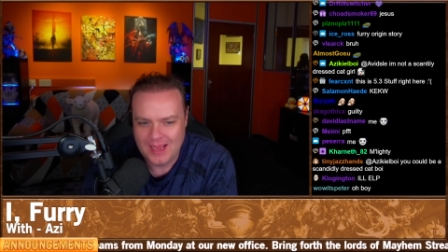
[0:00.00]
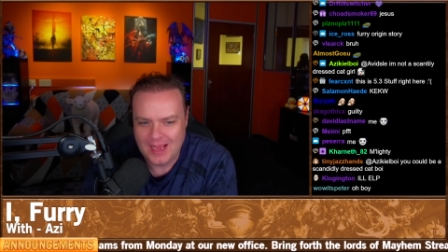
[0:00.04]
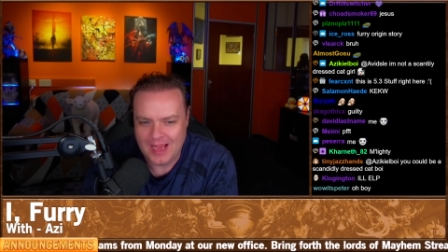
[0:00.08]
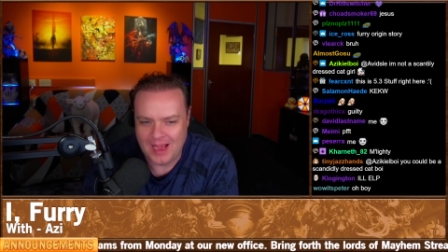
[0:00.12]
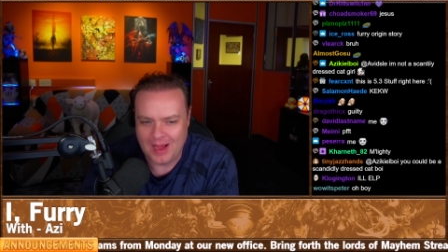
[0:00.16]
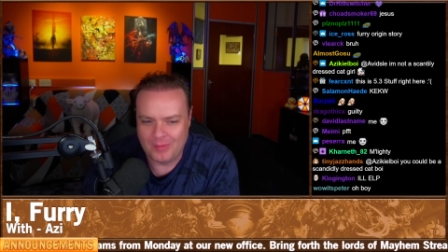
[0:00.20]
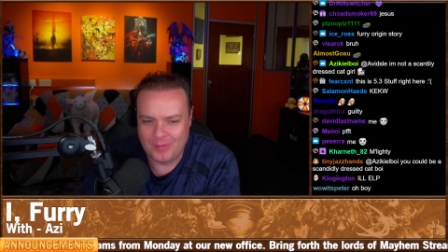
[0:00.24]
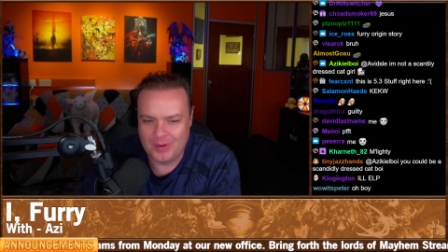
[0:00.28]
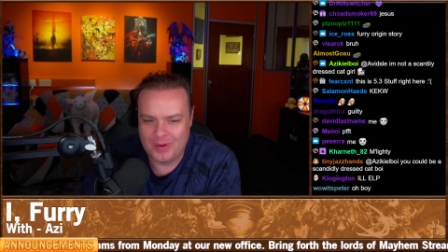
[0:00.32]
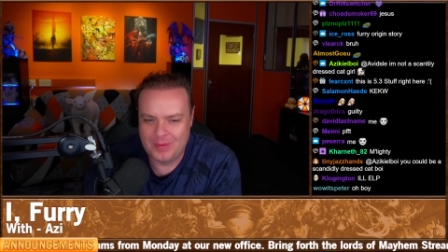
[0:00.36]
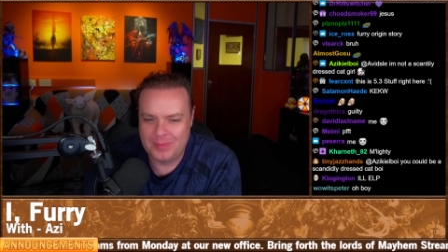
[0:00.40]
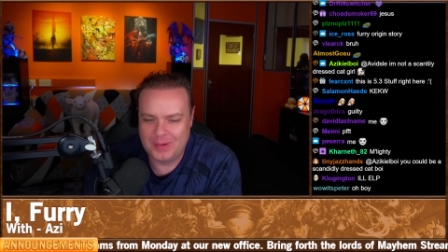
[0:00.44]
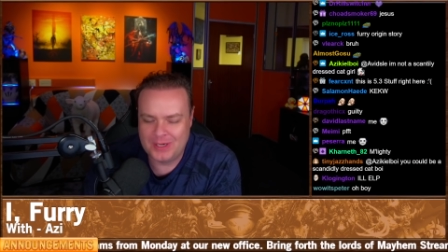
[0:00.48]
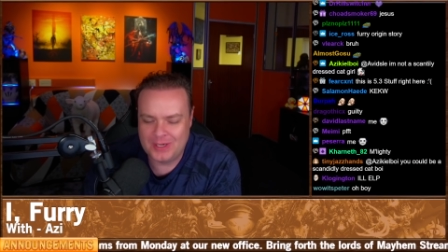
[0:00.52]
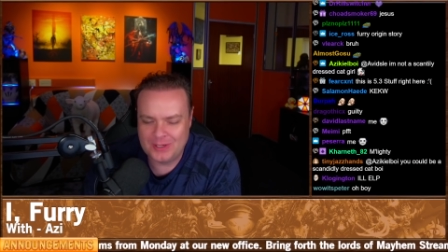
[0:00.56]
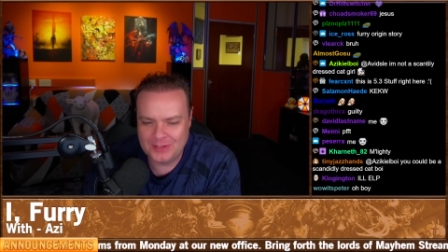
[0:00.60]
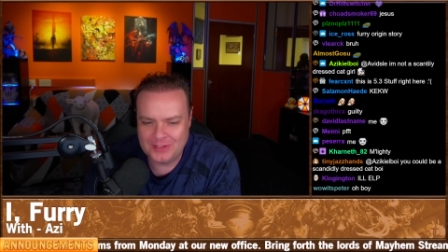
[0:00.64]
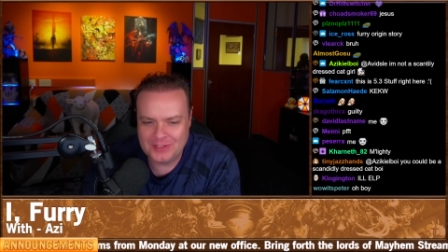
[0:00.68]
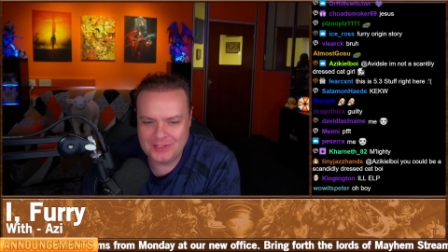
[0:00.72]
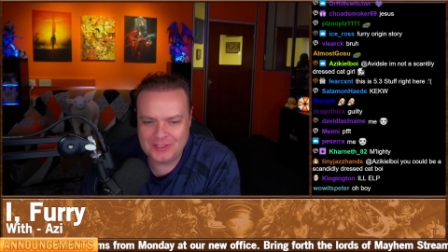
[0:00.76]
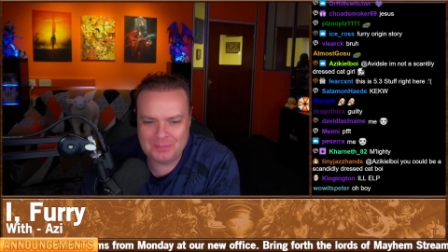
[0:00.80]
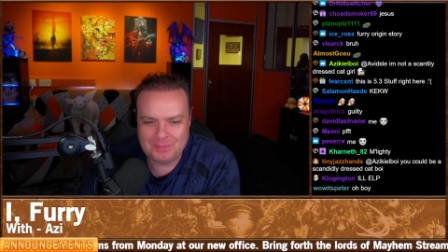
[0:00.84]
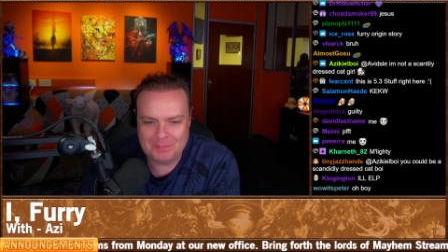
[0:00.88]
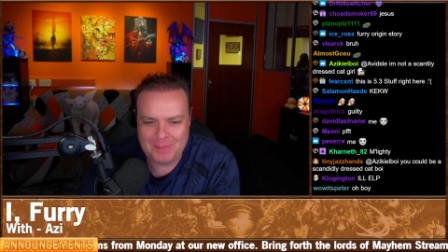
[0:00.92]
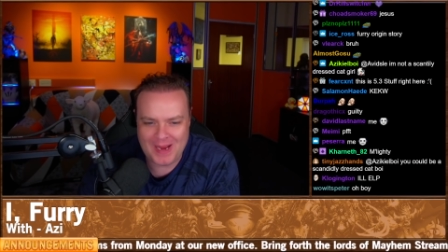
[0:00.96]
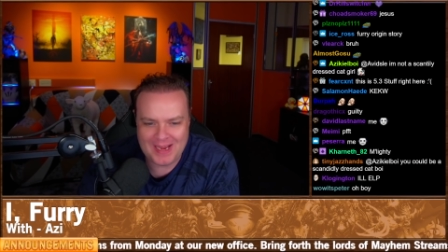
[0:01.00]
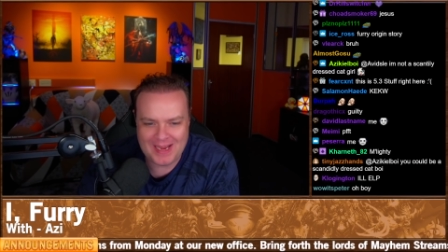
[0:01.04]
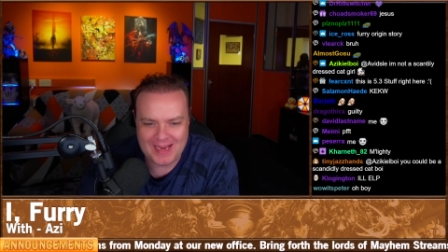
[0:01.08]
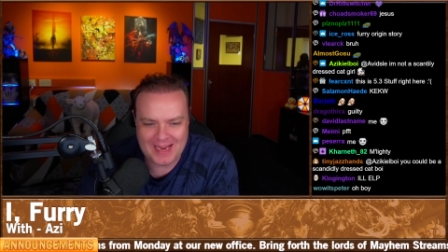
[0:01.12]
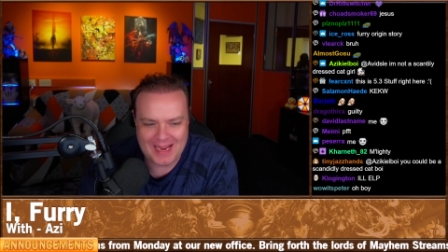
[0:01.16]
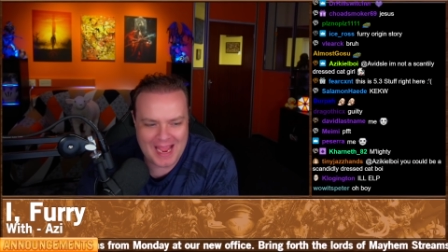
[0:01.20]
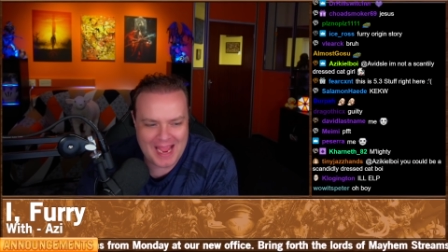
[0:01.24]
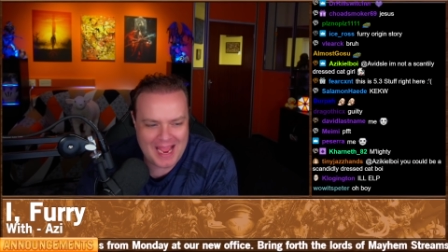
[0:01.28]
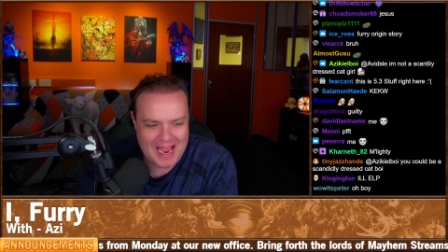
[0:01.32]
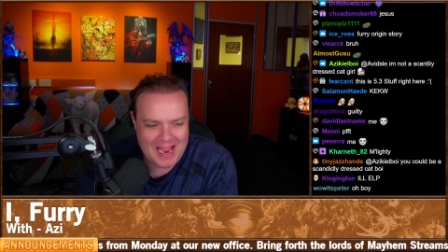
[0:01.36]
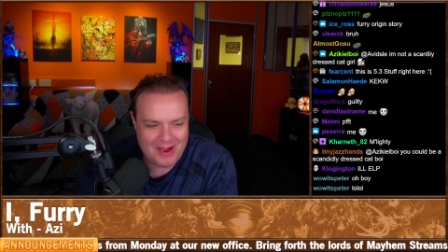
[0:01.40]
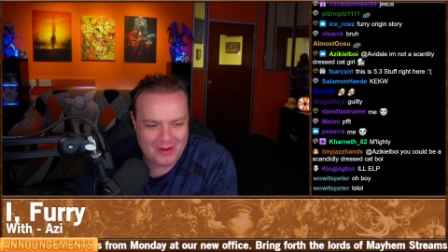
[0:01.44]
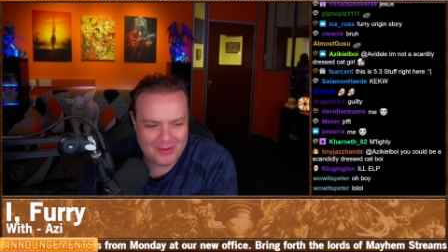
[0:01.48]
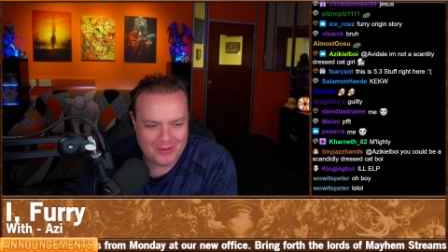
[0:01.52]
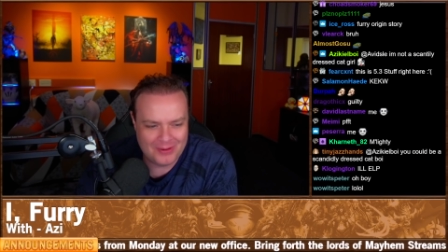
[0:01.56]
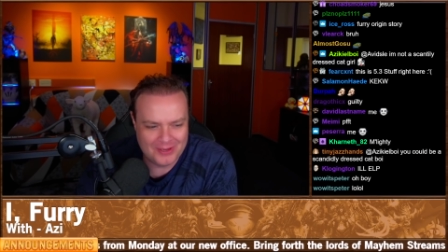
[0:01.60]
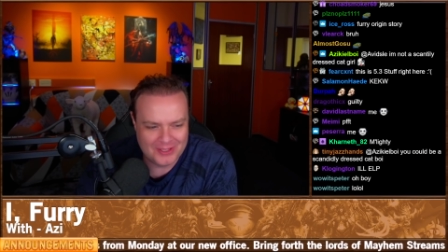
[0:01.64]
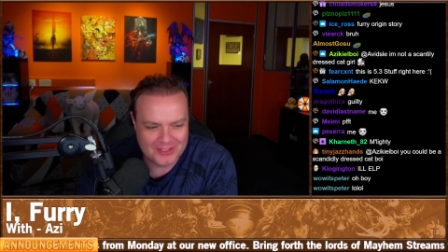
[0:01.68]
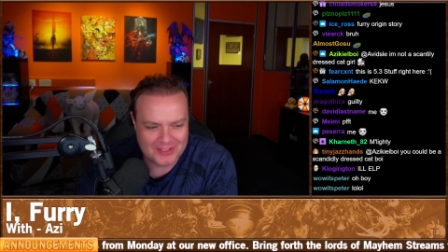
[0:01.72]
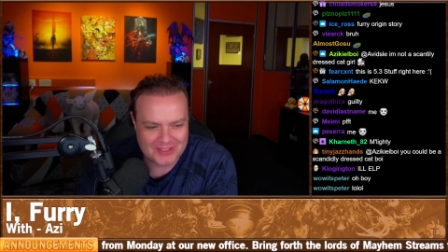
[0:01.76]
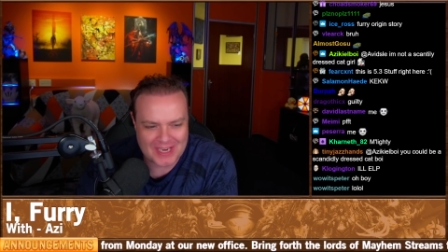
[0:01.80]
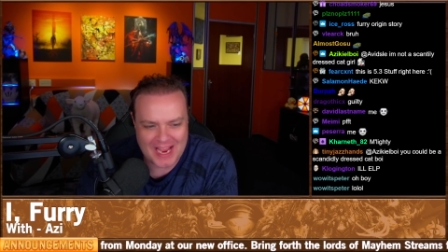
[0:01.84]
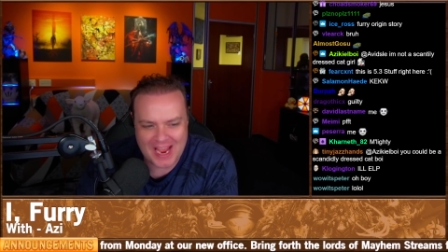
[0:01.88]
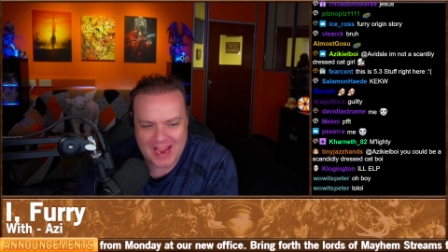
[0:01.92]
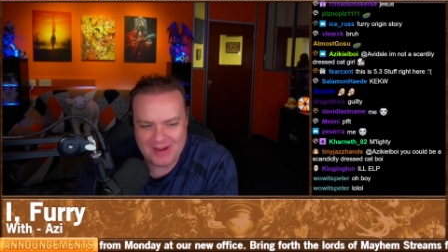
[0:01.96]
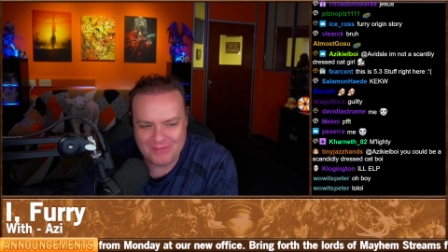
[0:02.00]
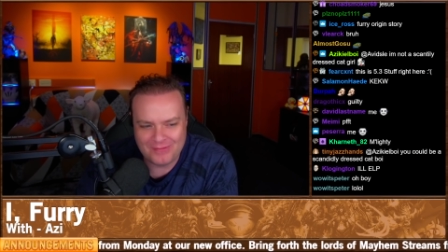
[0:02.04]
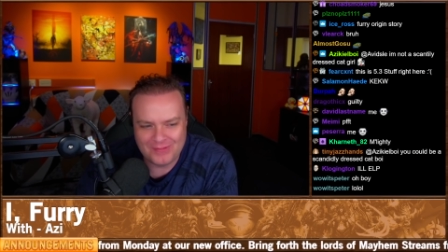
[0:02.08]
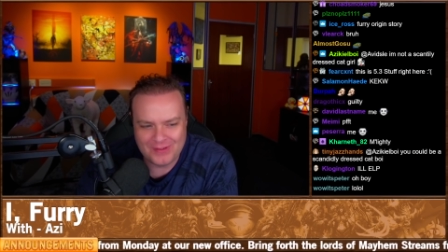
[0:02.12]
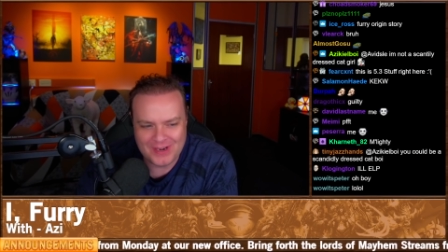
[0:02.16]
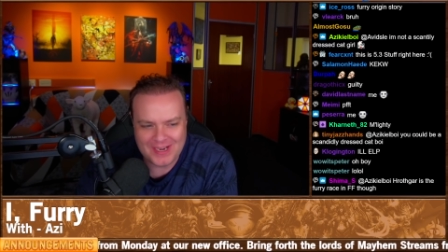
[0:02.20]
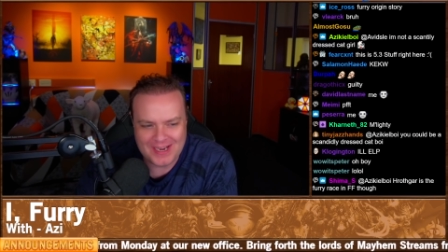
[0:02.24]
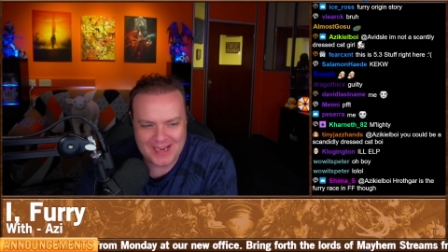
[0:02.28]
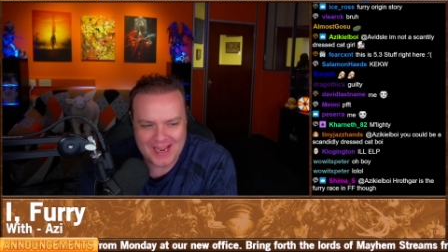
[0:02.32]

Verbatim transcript: And we began spending hours every